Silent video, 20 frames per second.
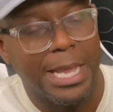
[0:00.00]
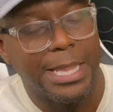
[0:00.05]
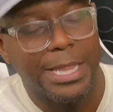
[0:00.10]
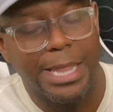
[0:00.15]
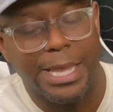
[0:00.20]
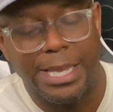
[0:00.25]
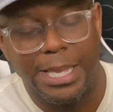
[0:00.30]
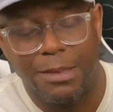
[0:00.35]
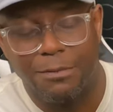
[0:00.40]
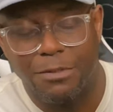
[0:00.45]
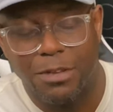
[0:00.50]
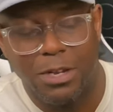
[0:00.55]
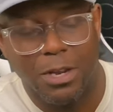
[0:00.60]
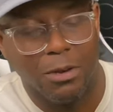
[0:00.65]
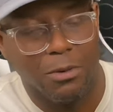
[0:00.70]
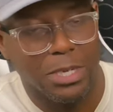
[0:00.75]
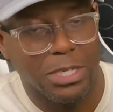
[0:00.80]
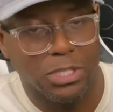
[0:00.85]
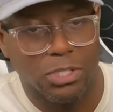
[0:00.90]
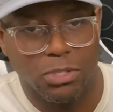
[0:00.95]
They give you
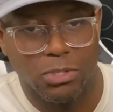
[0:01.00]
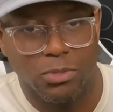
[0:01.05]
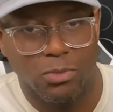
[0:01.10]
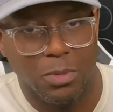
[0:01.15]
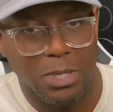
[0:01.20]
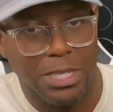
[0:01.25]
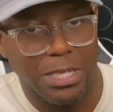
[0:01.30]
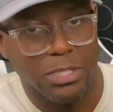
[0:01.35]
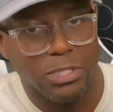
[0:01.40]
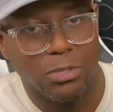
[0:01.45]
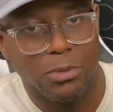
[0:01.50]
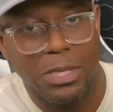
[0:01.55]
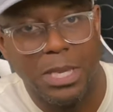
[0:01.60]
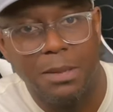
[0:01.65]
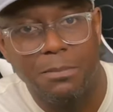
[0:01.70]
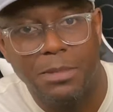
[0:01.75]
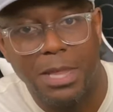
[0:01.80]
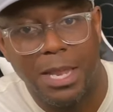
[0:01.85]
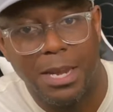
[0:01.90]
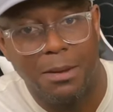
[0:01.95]
no issues with it. So
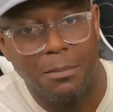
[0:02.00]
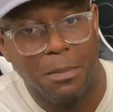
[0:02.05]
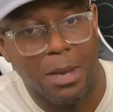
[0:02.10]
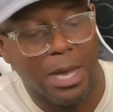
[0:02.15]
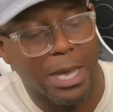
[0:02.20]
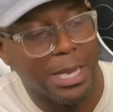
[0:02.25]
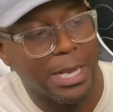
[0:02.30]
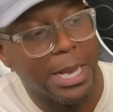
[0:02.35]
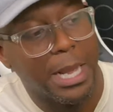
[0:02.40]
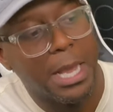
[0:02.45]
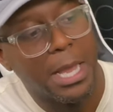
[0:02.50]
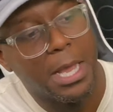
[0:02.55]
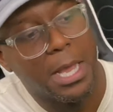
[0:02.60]
keep that in mind.